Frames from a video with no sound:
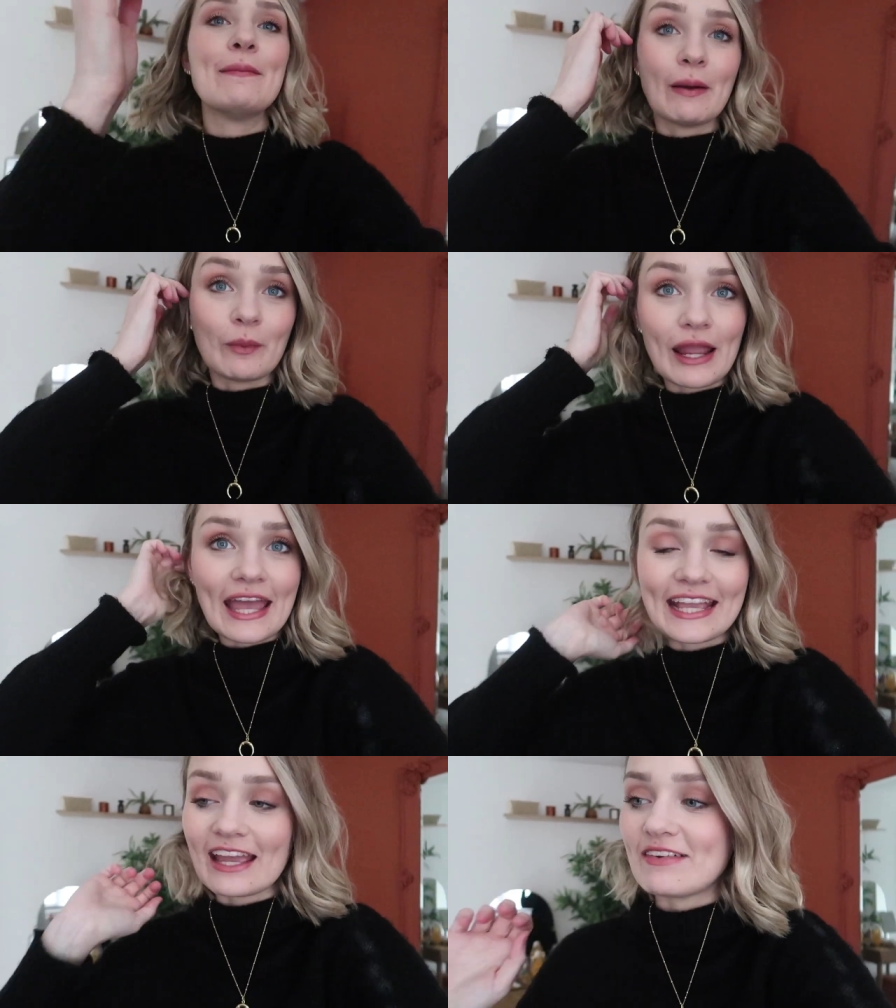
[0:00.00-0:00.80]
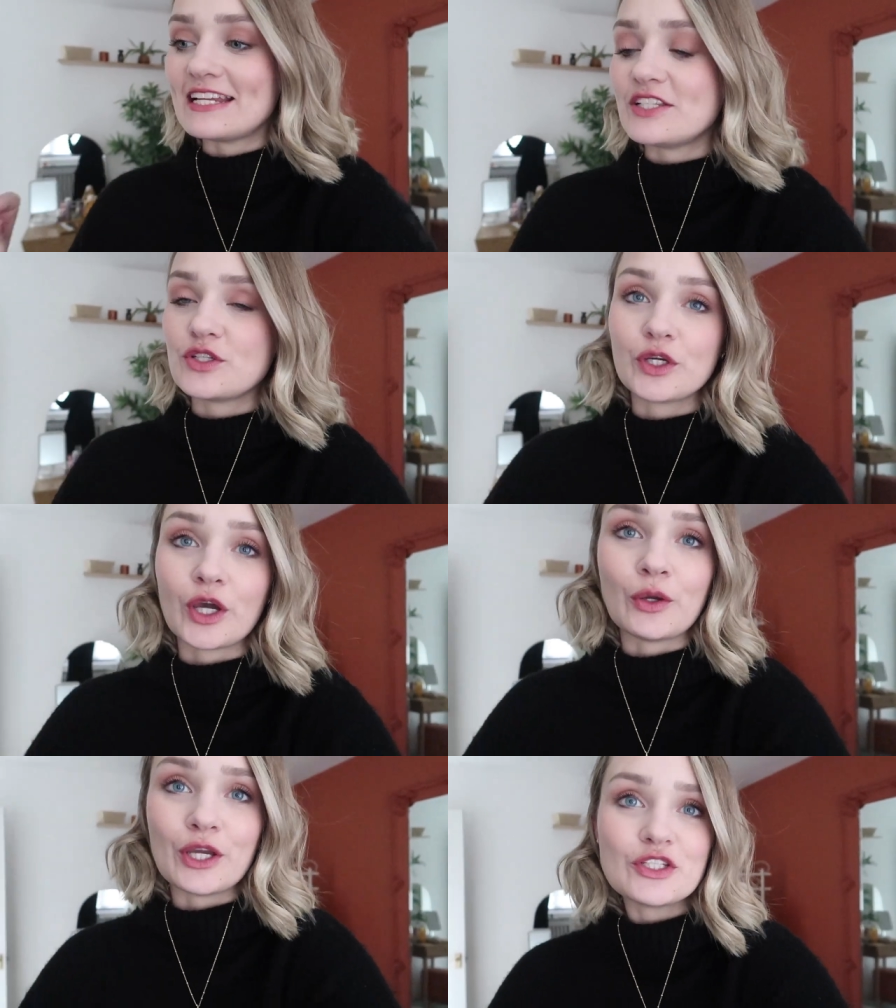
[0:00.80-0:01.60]
Um, and we're getting ready to
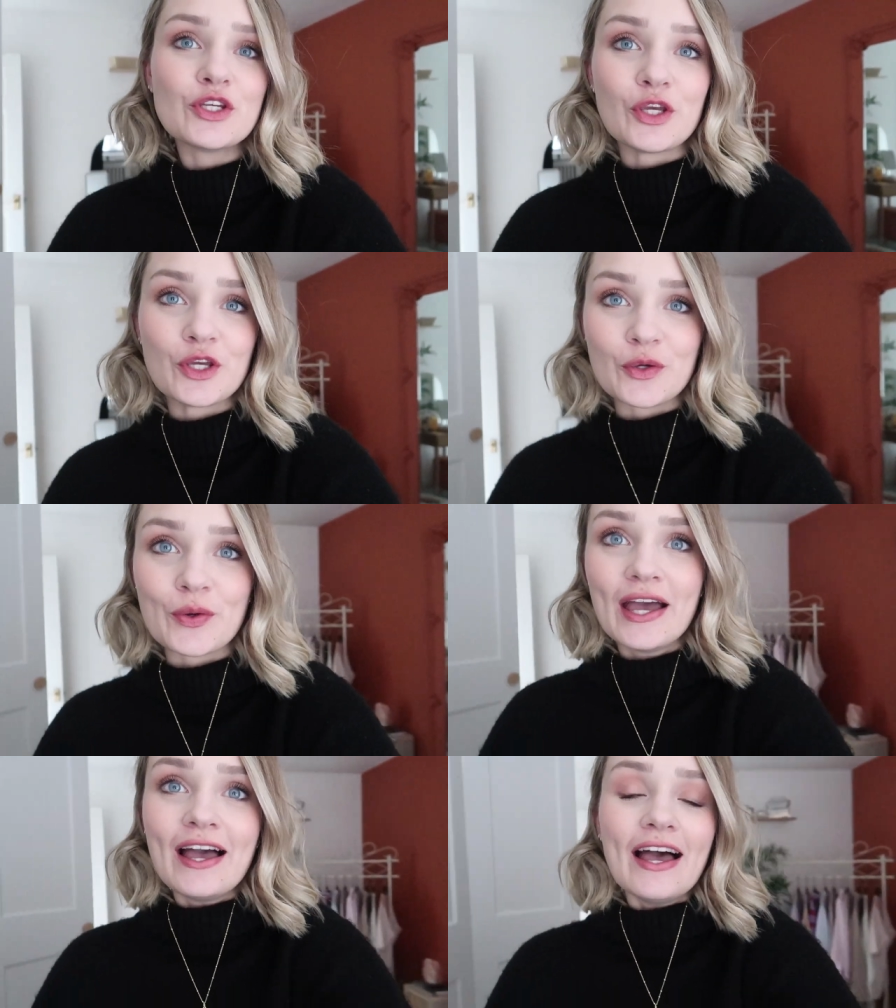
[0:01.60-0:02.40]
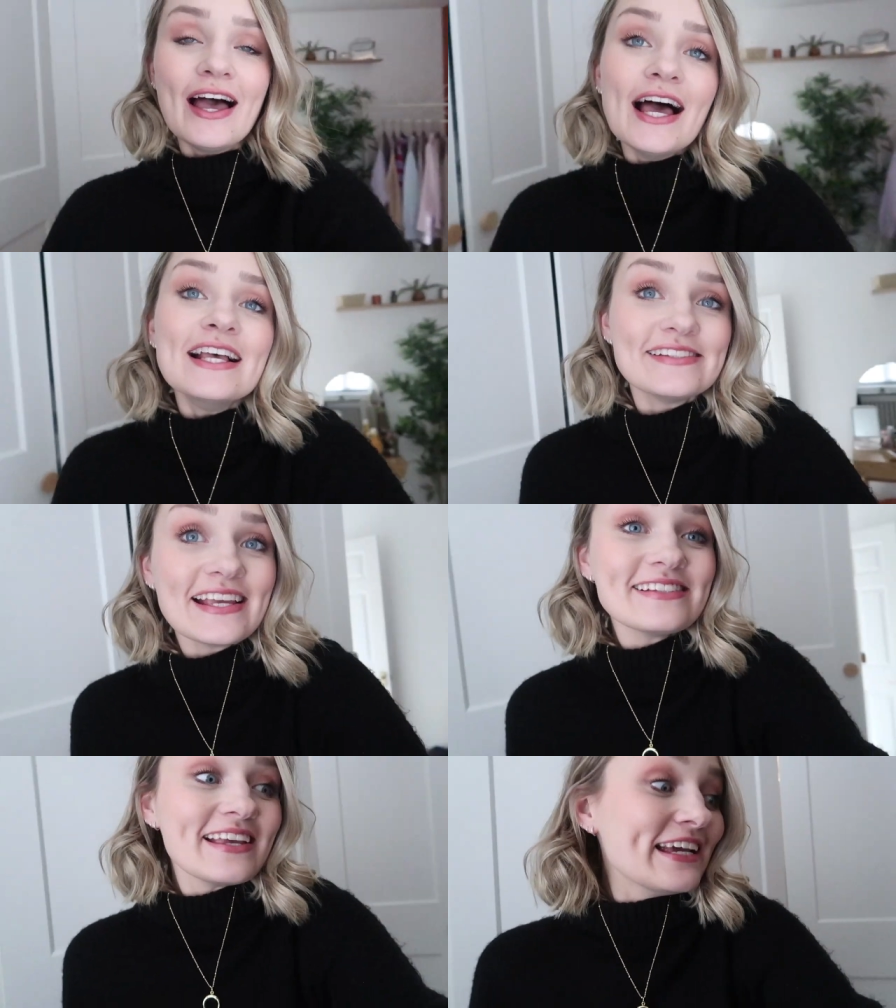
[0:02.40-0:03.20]
go to
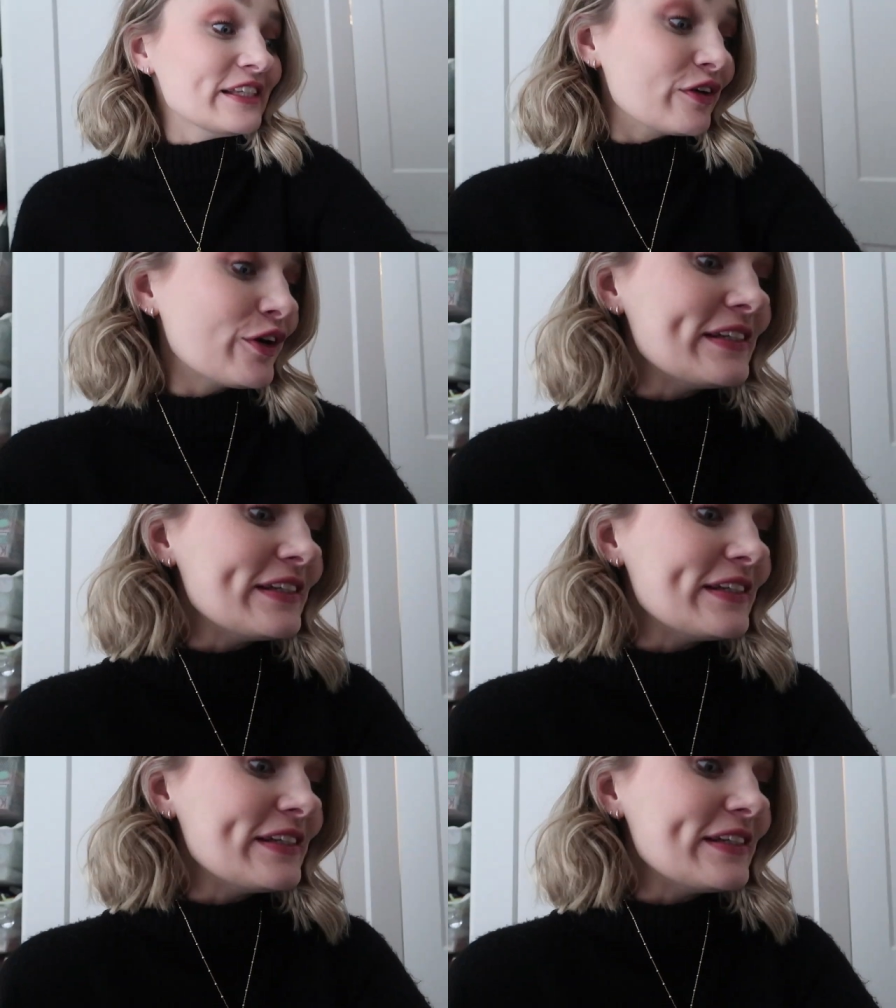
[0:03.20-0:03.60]
Zzz's for